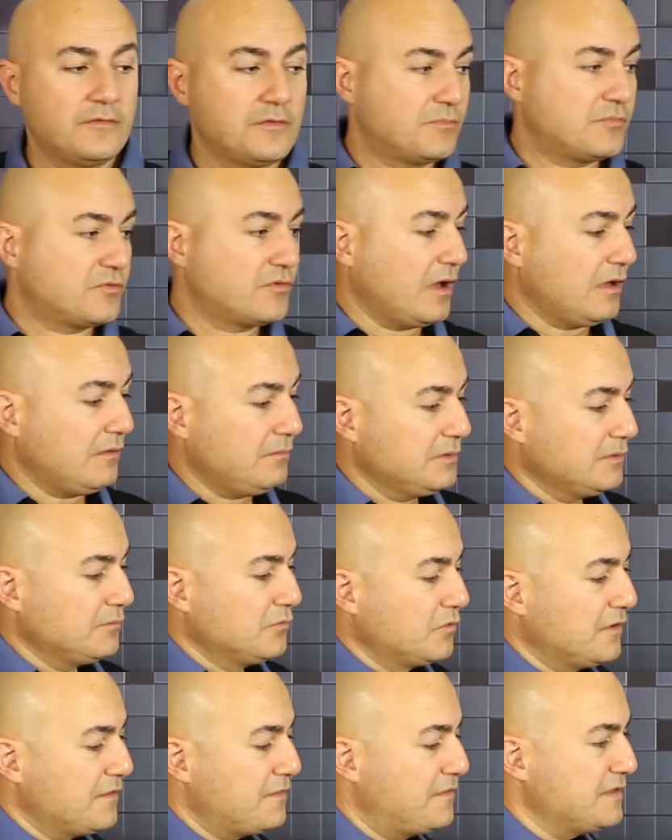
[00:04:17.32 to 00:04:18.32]
the problem
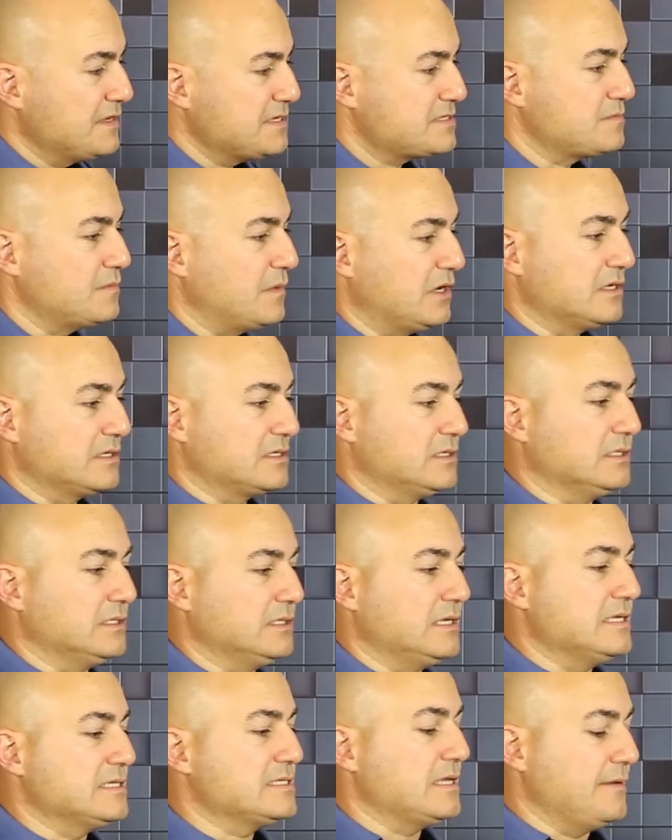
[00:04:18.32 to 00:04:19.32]
with this model,
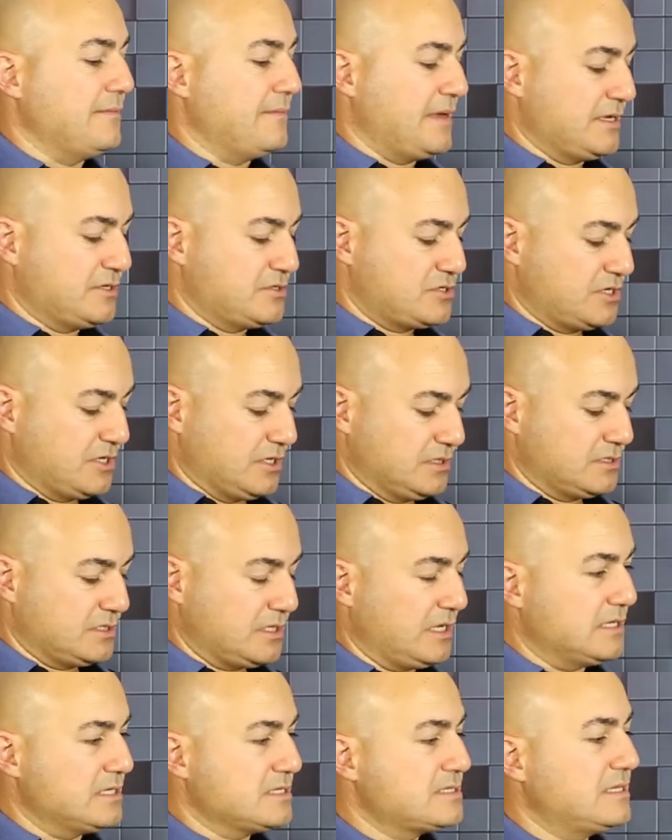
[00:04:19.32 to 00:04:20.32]
as I mentioned,
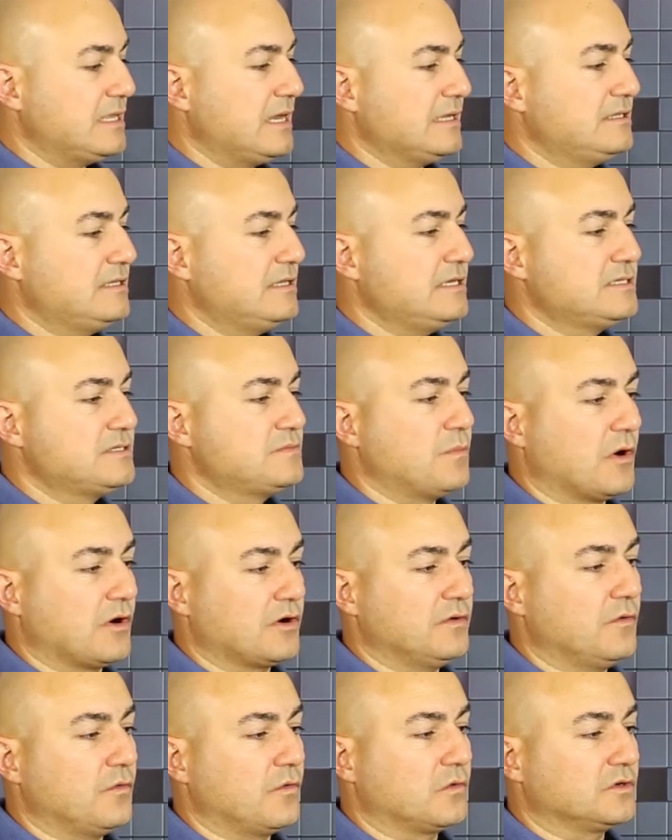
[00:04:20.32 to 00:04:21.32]
is that these
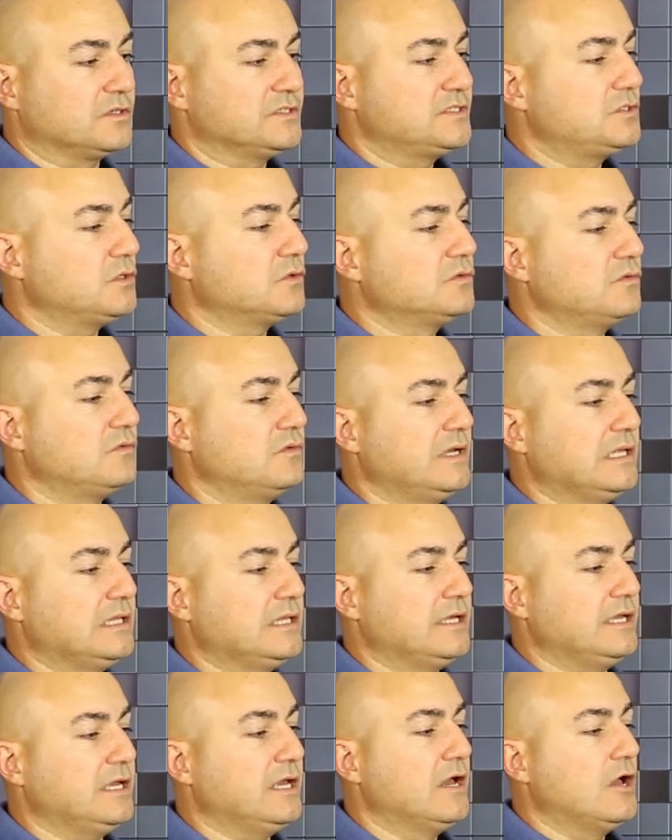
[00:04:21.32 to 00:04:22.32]
barn doors don't
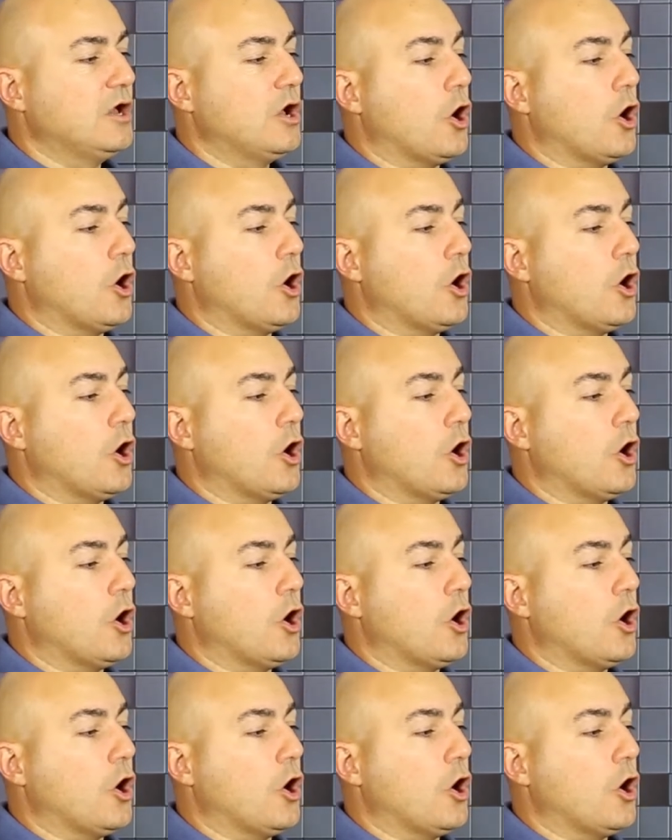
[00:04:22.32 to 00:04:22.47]
really